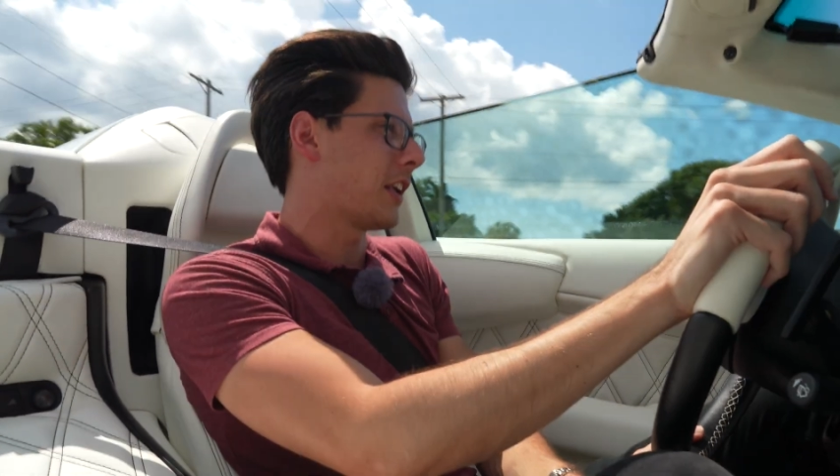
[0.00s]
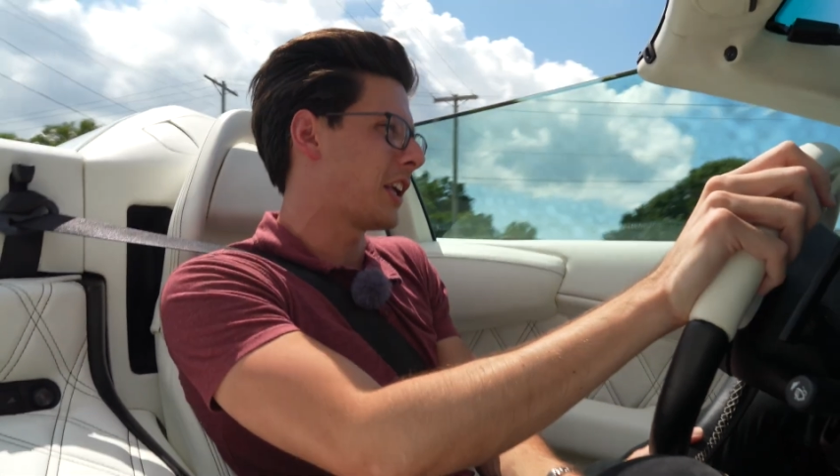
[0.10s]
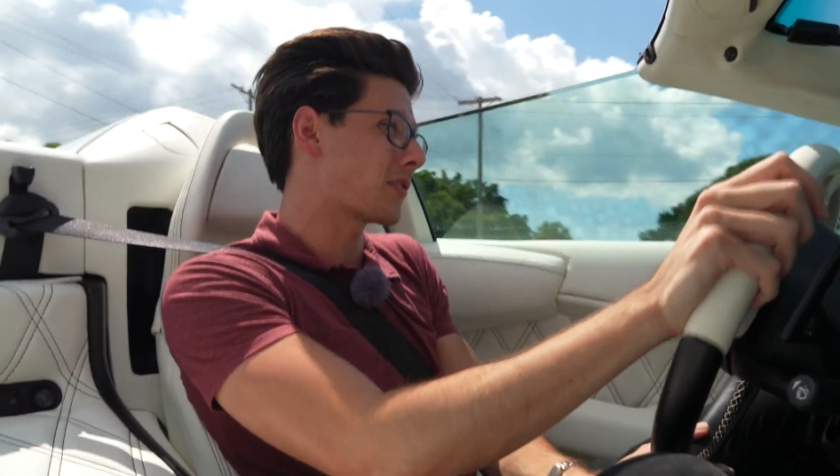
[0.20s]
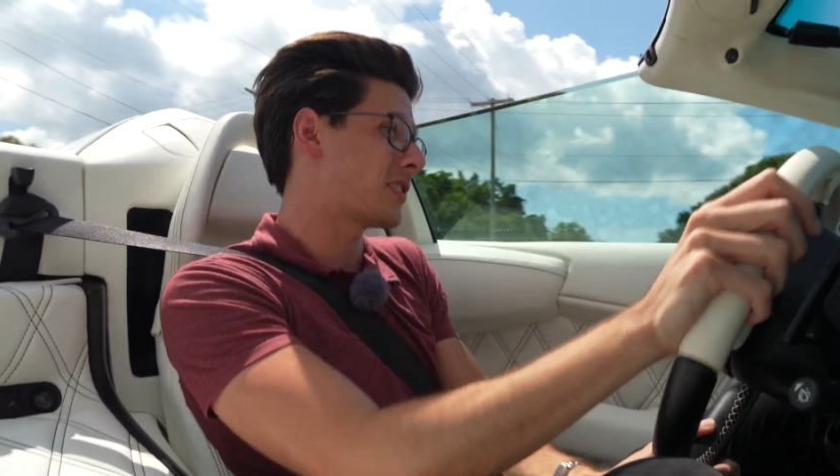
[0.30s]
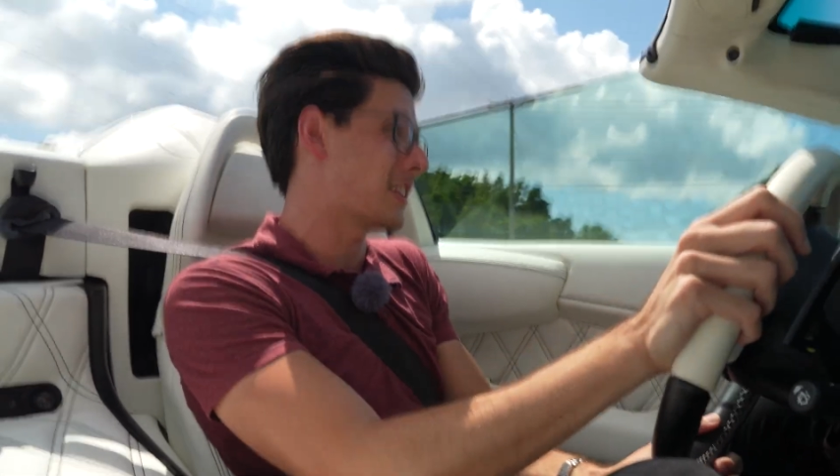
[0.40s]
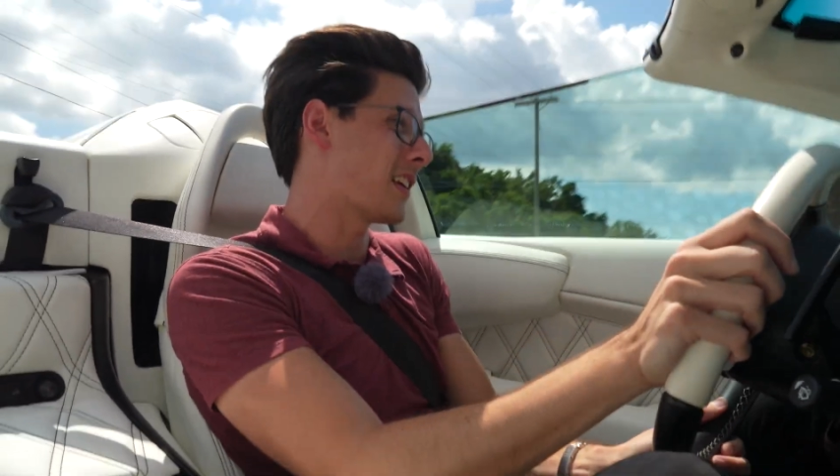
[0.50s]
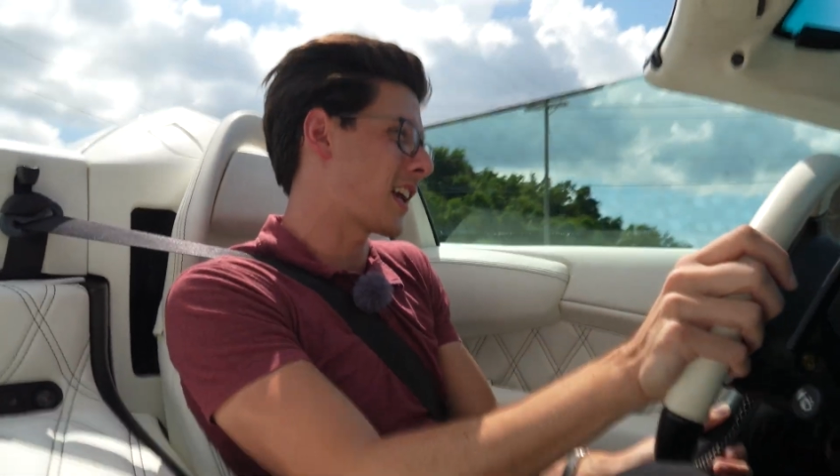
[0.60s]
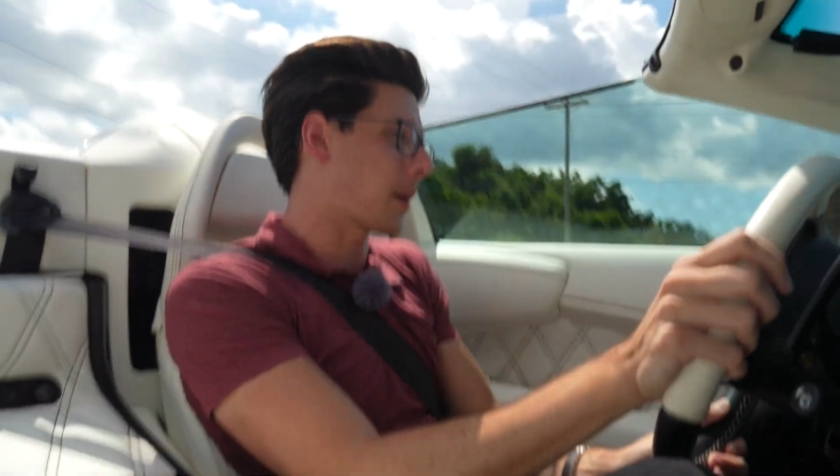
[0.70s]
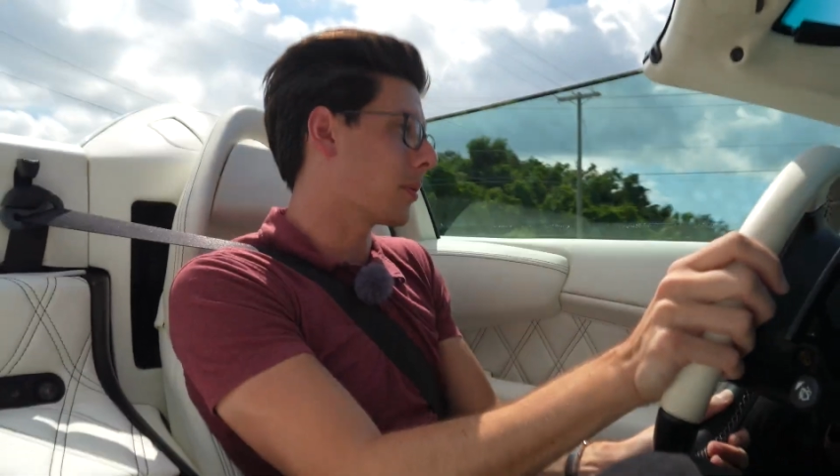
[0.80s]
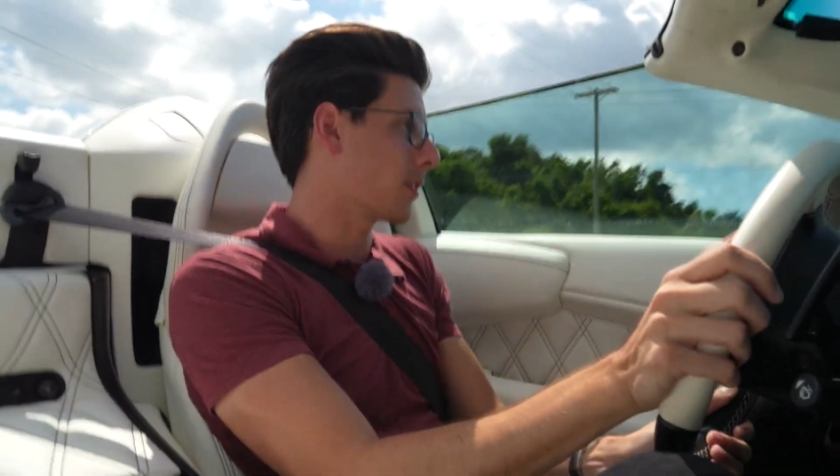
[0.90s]
You don't see
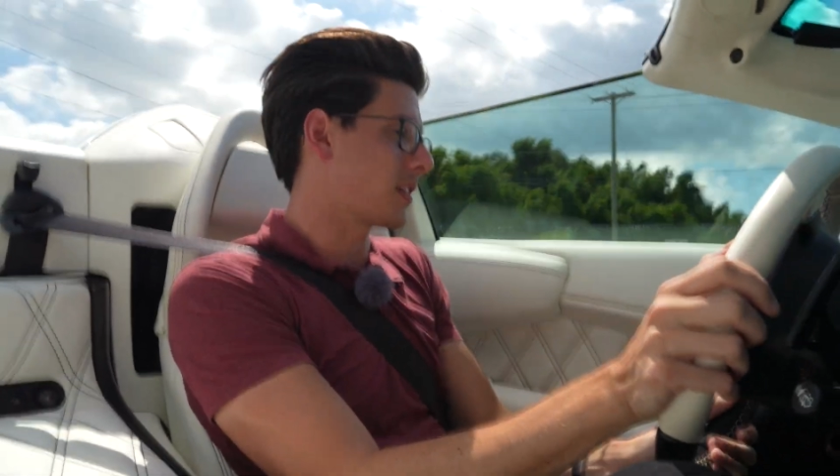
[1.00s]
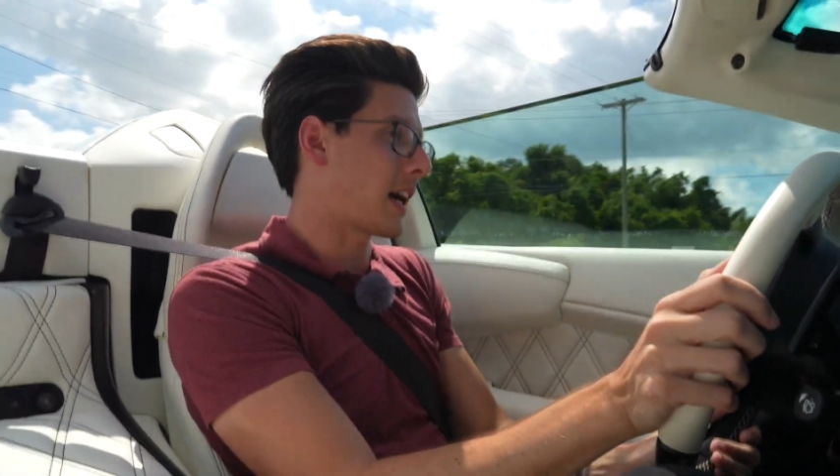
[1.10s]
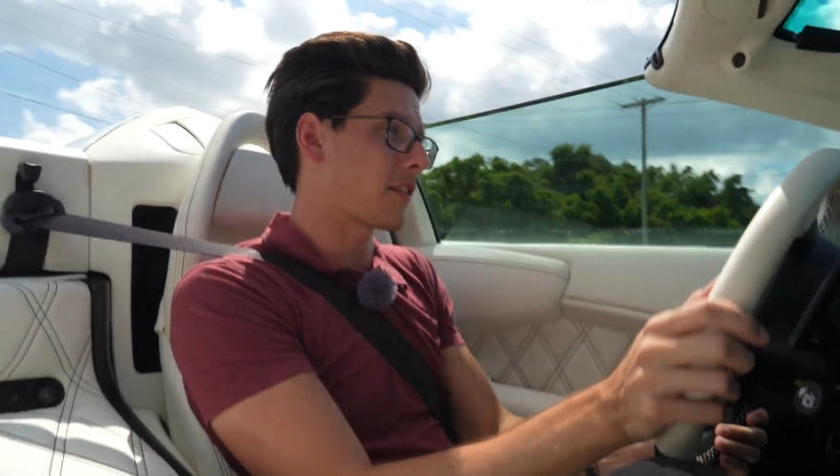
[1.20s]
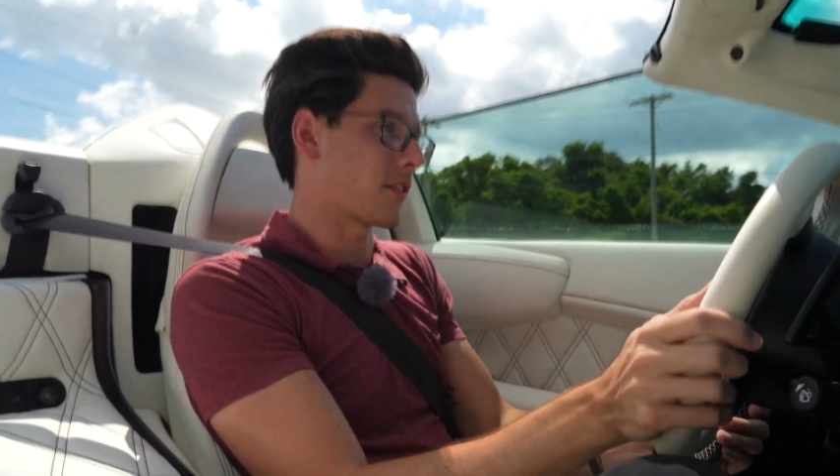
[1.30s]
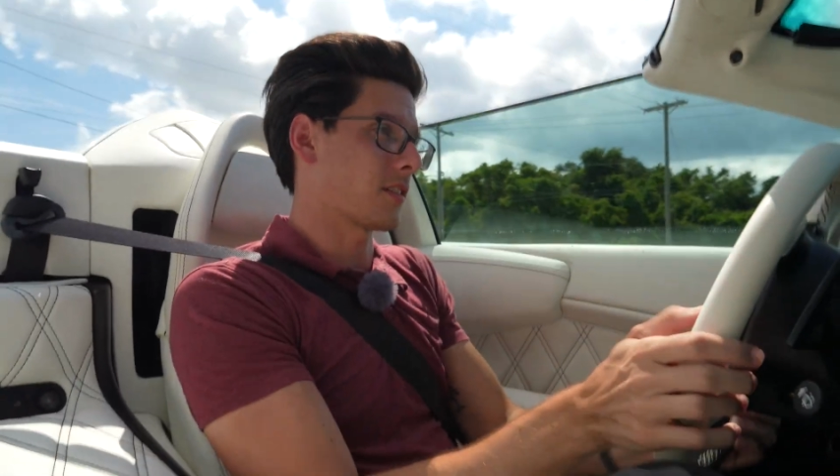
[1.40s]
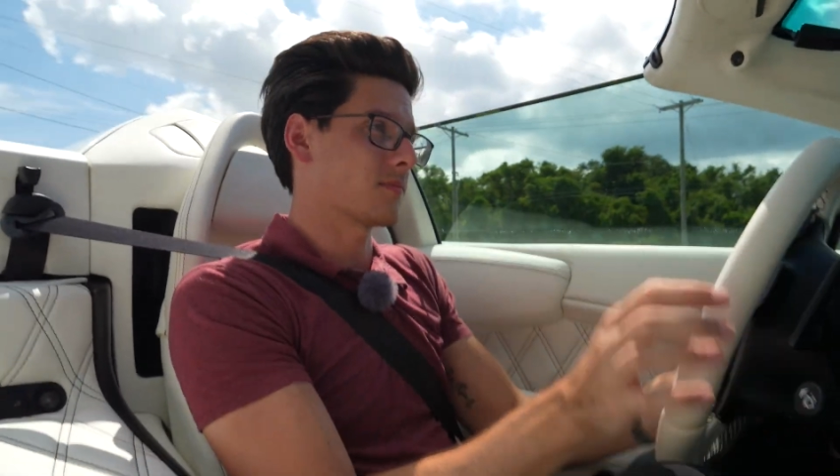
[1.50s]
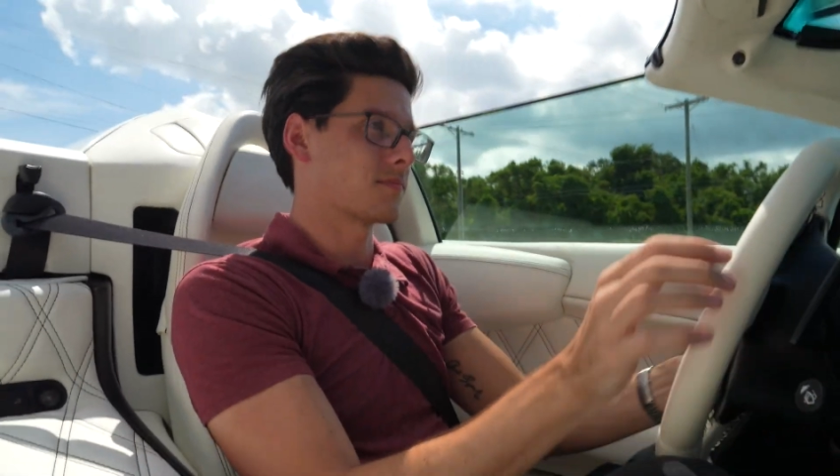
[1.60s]
Diablos either.